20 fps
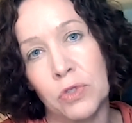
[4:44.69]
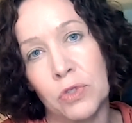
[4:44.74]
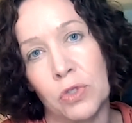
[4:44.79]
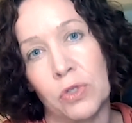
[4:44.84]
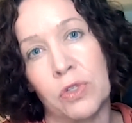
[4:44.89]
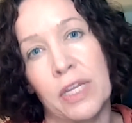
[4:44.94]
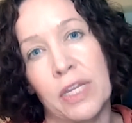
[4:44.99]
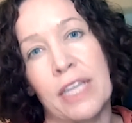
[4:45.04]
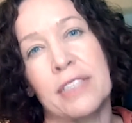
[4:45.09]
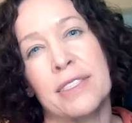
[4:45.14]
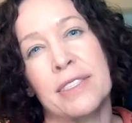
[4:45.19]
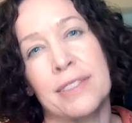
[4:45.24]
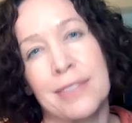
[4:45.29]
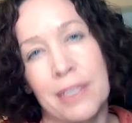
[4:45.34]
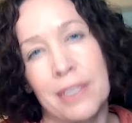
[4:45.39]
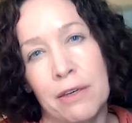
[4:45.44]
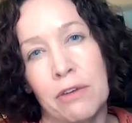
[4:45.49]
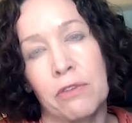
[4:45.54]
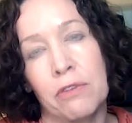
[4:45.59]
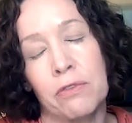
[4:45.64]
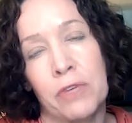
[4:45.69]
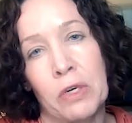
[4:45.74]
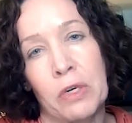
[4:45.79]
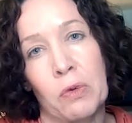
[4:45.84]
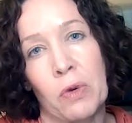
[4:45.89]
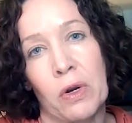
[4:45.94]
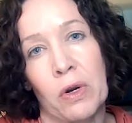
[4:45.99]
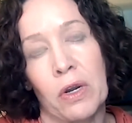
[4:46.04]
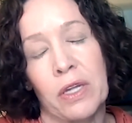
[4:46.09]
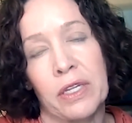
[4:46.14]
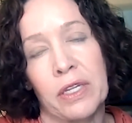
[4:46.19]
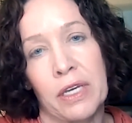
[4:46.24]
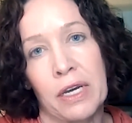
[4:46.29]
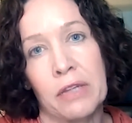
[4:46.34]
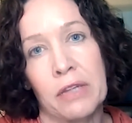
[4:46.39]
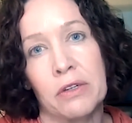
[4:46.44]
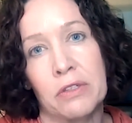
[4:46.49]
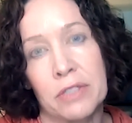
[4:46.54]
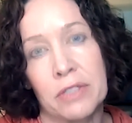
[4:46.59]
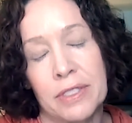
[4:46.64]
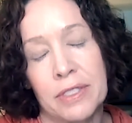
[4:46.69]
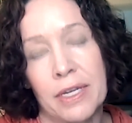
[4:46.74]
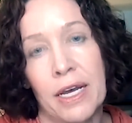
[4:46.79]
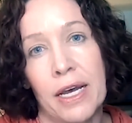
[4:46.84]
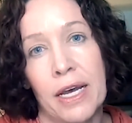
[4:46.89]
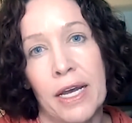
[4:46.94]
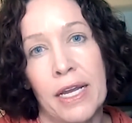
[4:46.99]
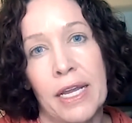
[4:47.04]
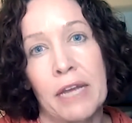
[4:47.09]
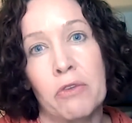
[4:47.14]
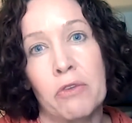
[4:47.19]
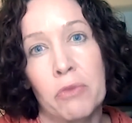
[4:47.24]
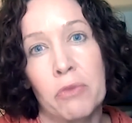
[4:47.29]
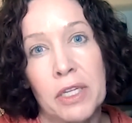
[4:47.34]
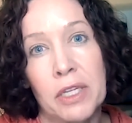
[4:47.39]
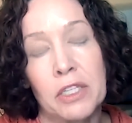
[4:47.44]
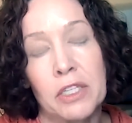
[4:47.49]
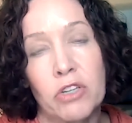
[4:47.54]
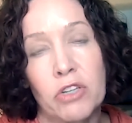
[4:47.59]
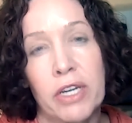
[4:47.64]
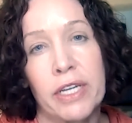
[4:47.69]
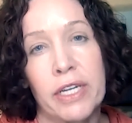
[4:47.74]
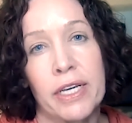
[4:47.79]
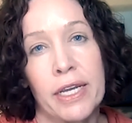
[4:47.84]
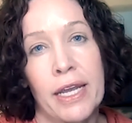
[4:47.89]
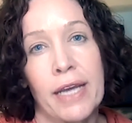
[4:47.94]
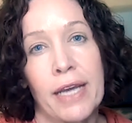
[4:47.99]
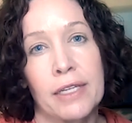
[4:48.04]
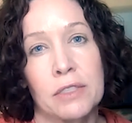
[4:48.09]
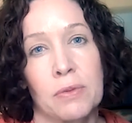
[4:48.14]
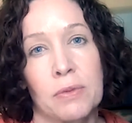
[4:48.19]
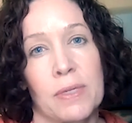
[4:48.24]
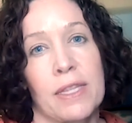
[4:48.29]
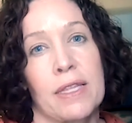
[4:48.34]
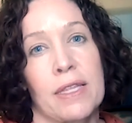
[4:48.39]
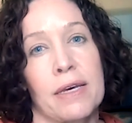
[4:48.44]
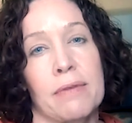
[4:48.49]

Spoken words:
that single viewer on the other side and really try to connect with them.